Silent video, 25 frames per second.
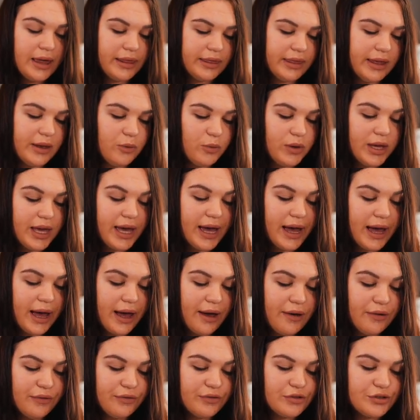Then we
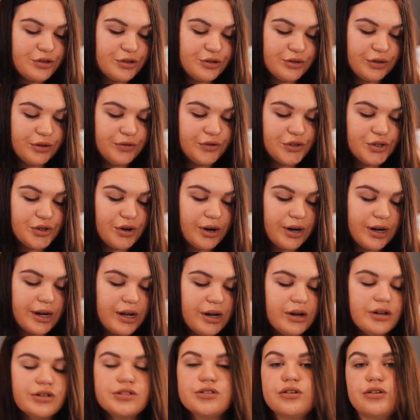have Surfshark
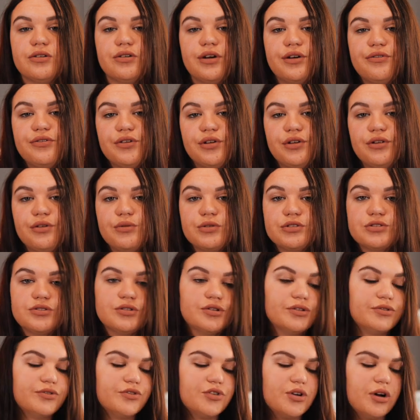here. So if you don't know what
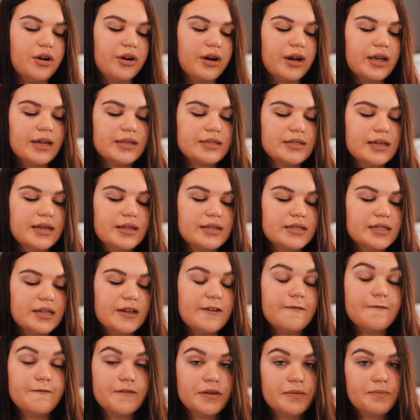Surfshark is, it's
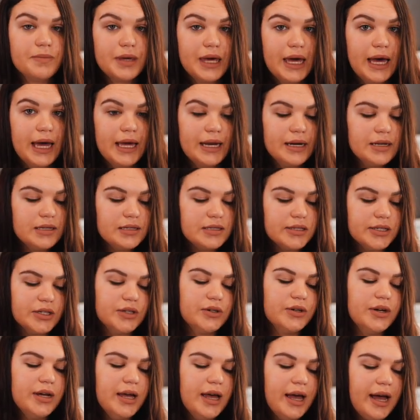a VPN.
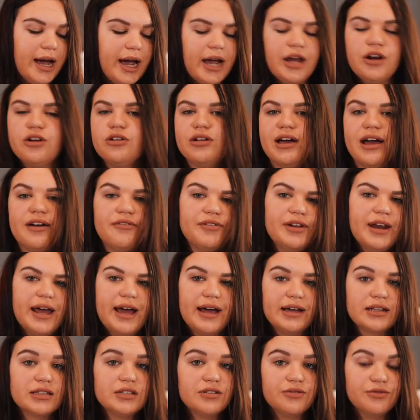So I don't have it
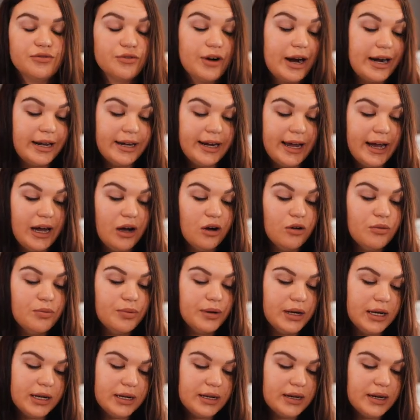active right now,
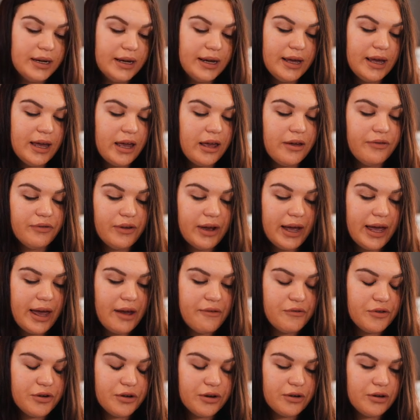but if I
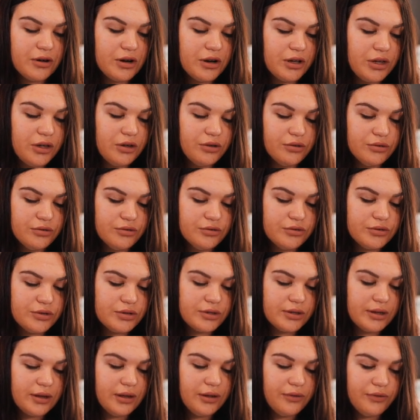ever
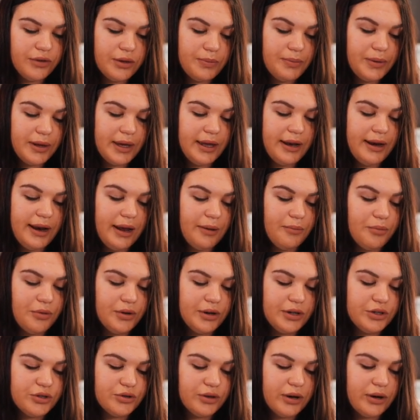use a VPN, I'm
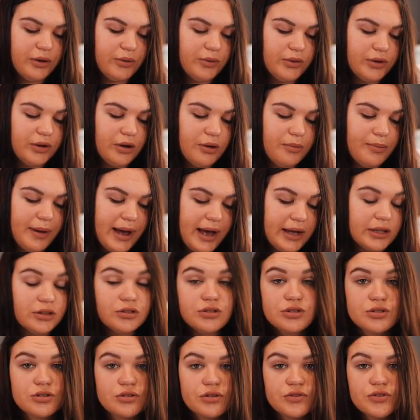pretty sure I would go back
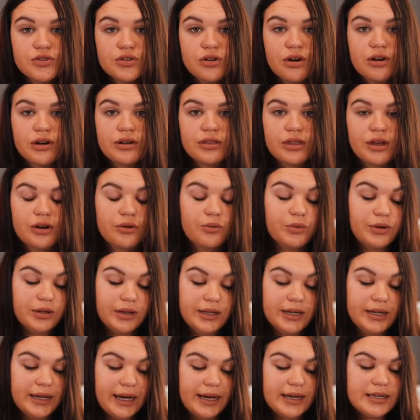to Surfshark. They're
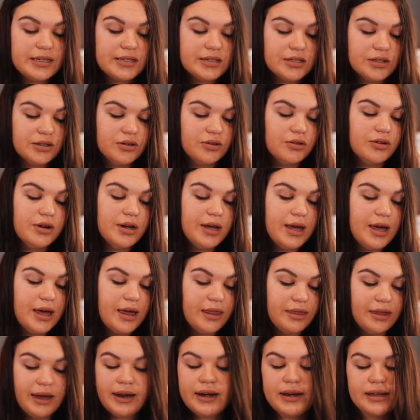really nice. So
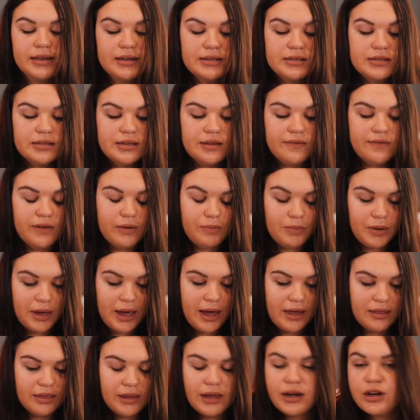that is the
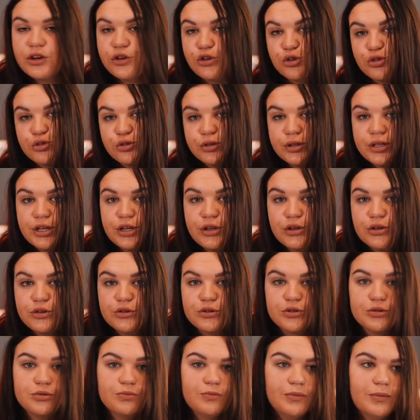VPN that I usually
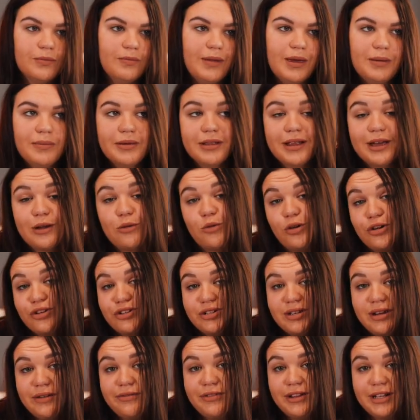use to maybe like
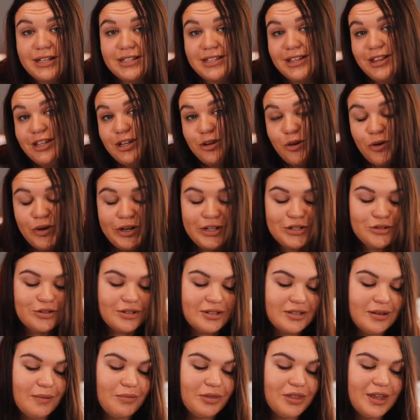watch Netflix in the US
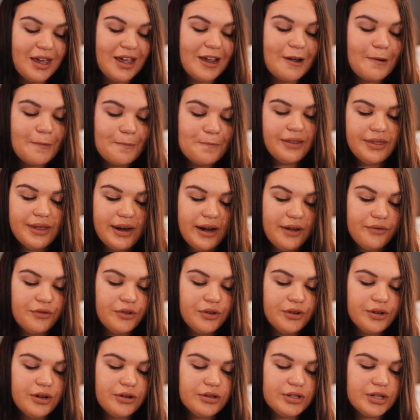or something. Then I have
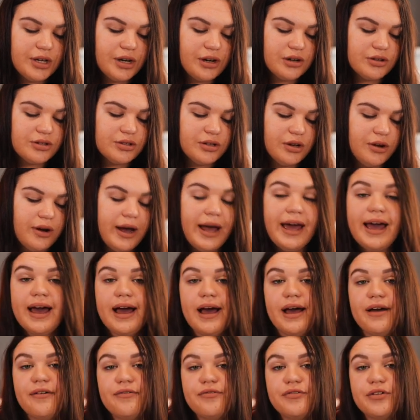GoodNotes here. So I
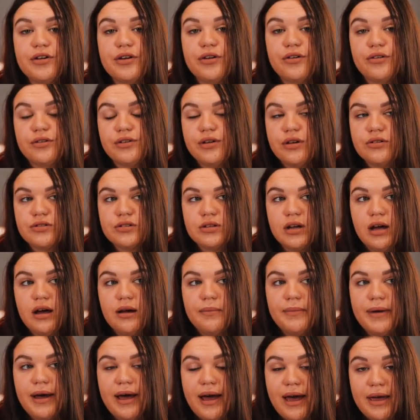have GoodNotes
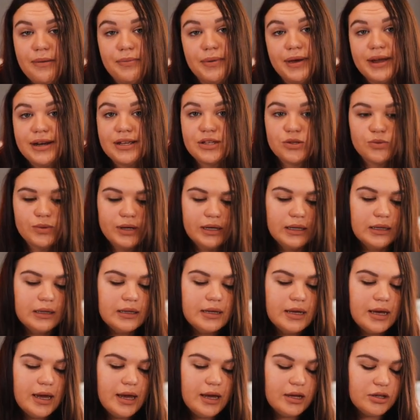on my iPad as
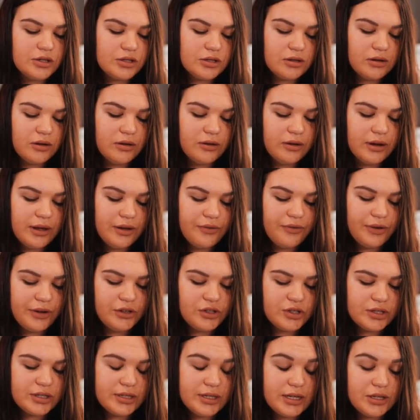well. So if I
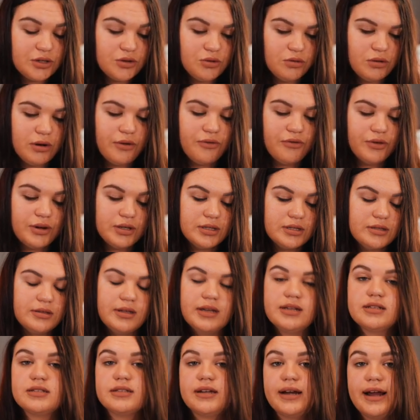just need to reference
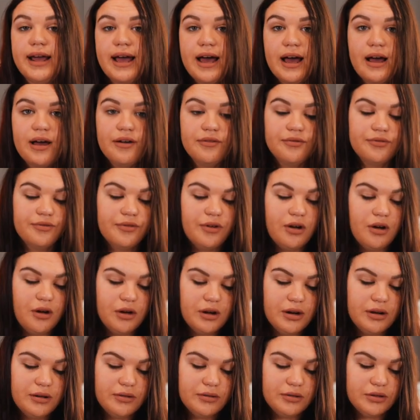things that I have
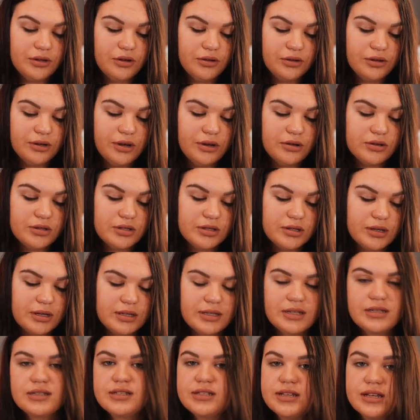on GoodNotes,
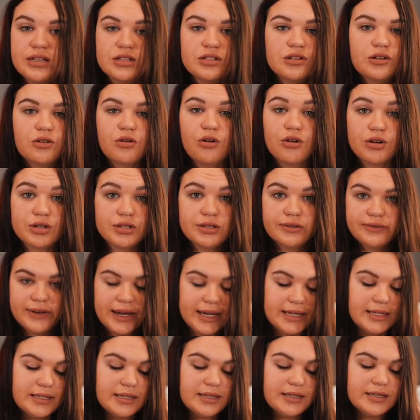because it syncs across
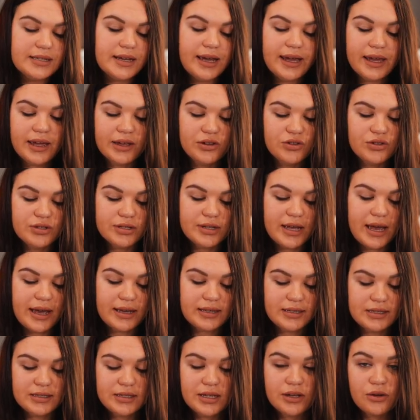devices, I can just
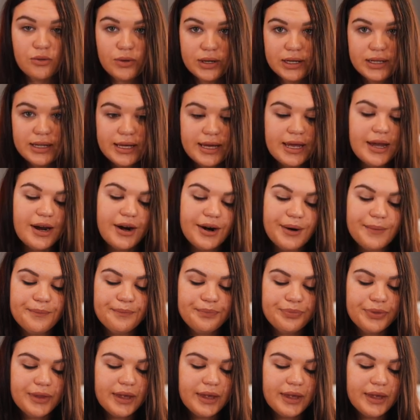access it quickly here.